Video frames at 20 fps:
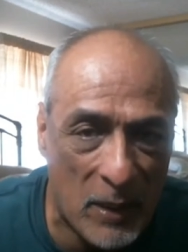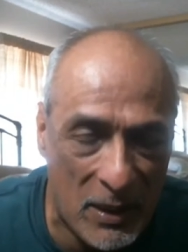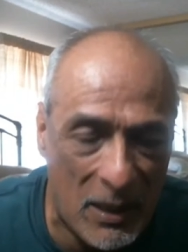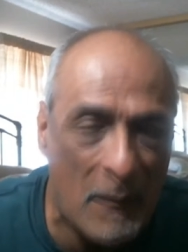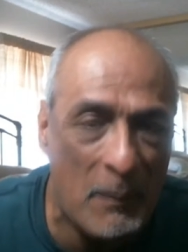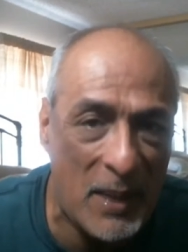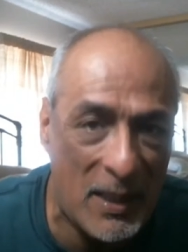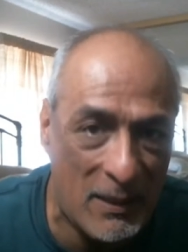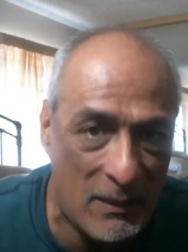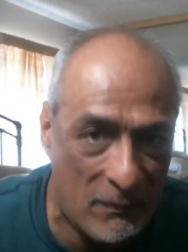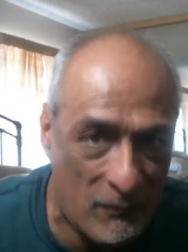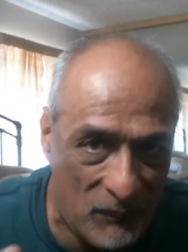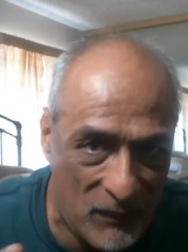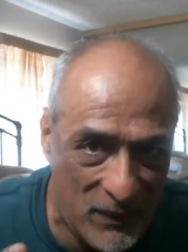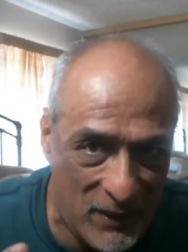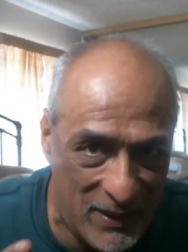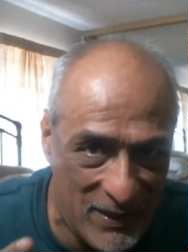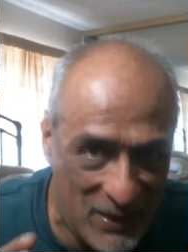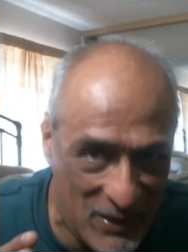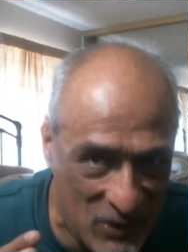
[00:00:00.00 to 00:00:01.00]
But I mean,
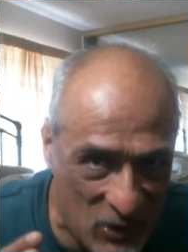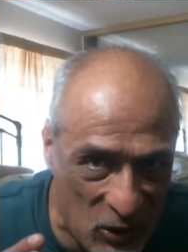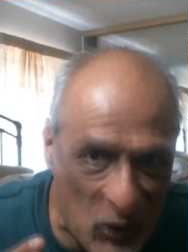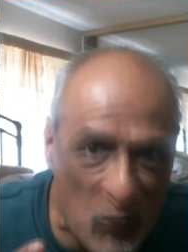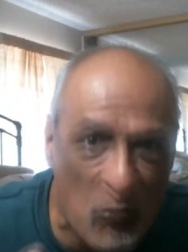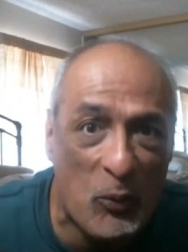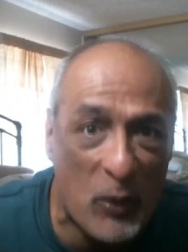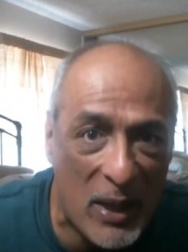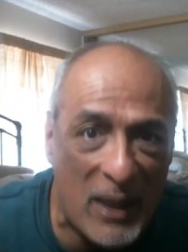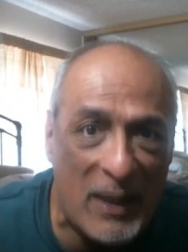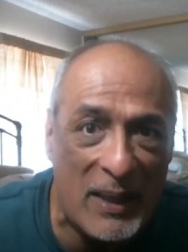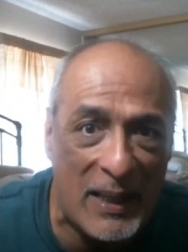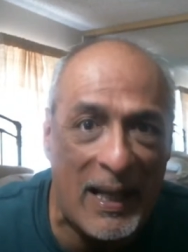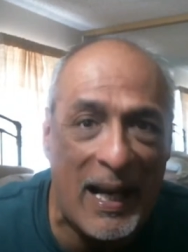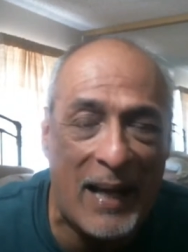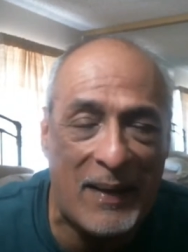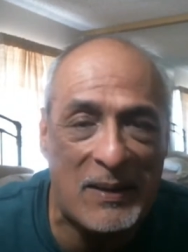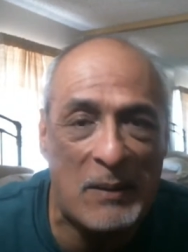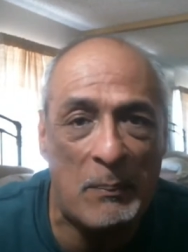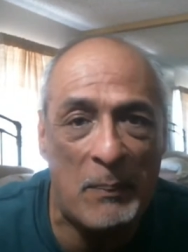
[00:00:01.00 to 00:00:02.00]
you really
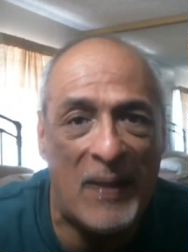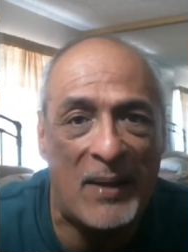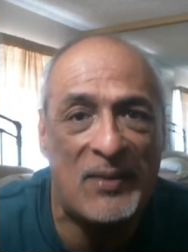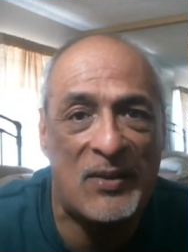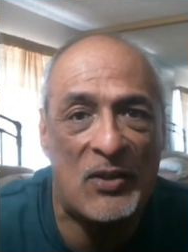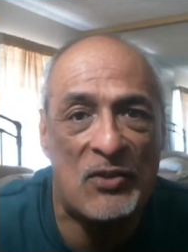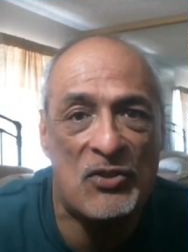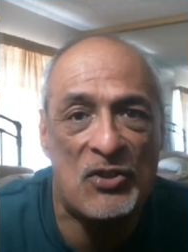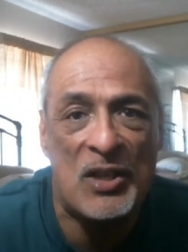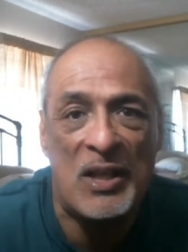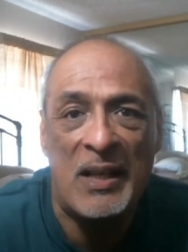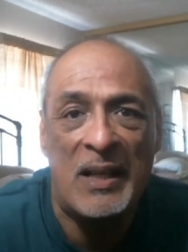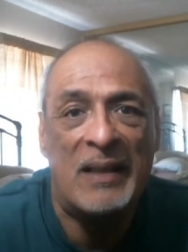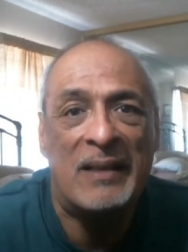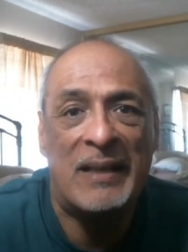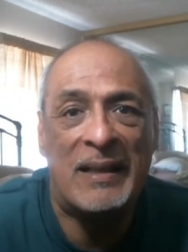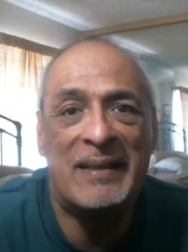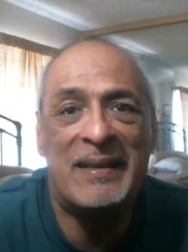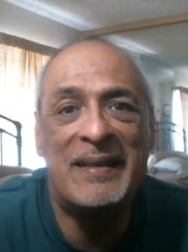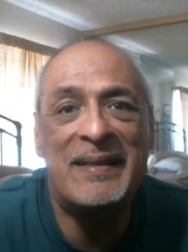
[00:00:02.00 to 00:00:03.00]
got the message
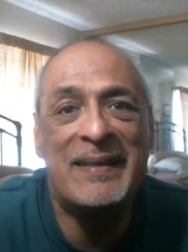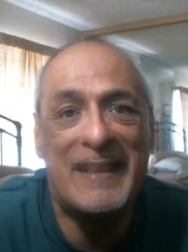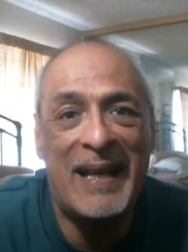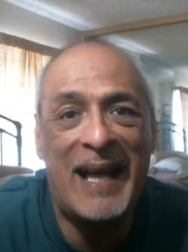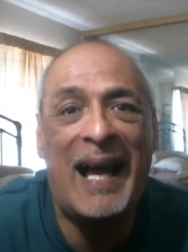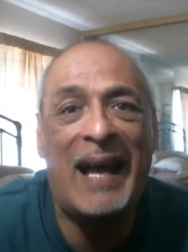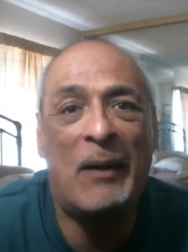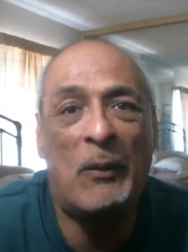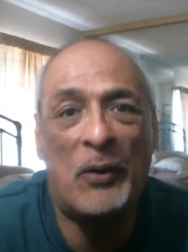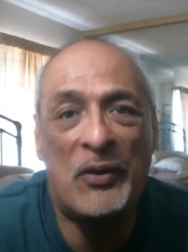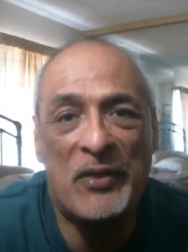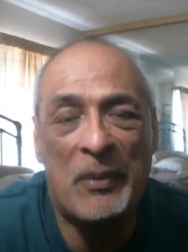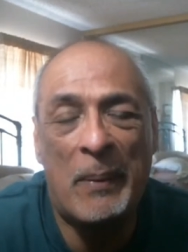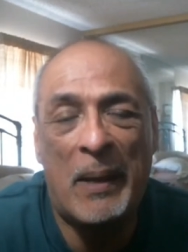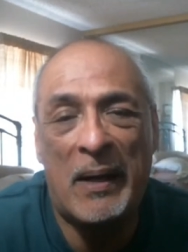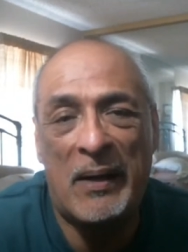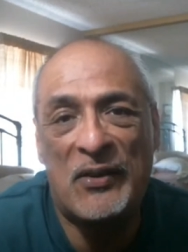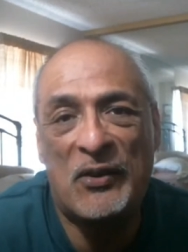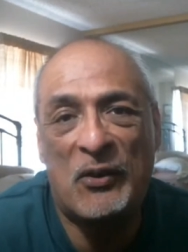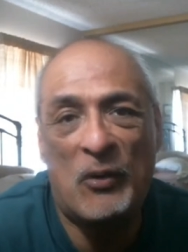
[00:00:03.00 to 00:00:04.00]
that this guy was
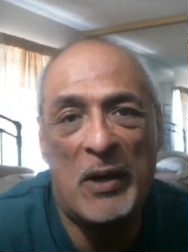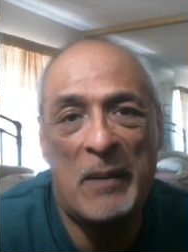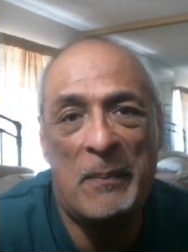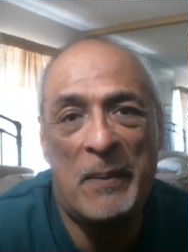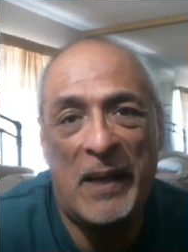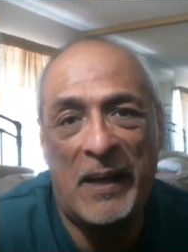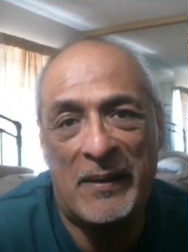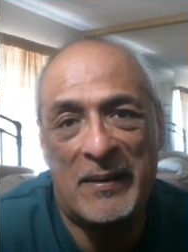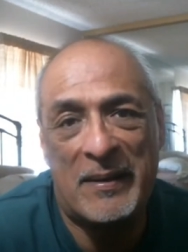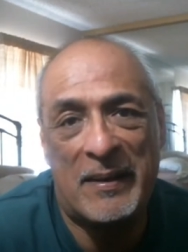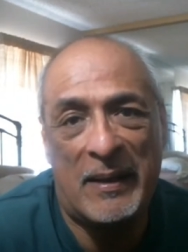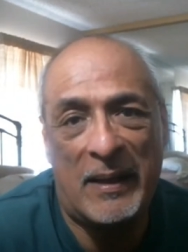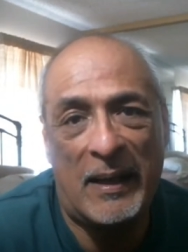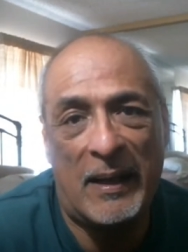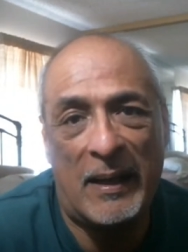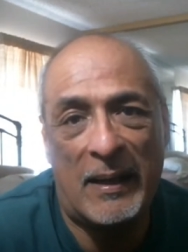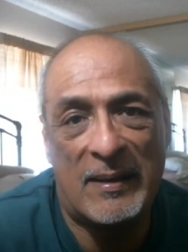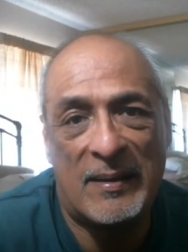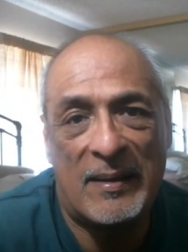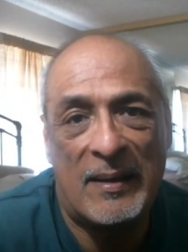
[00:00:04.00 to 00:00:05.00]
about as creepy as it
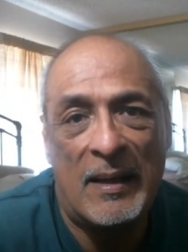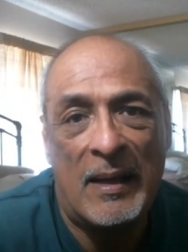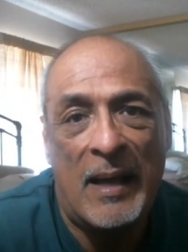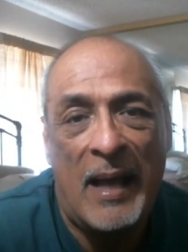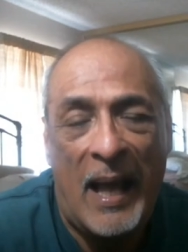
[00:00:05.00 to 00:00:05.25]
gets.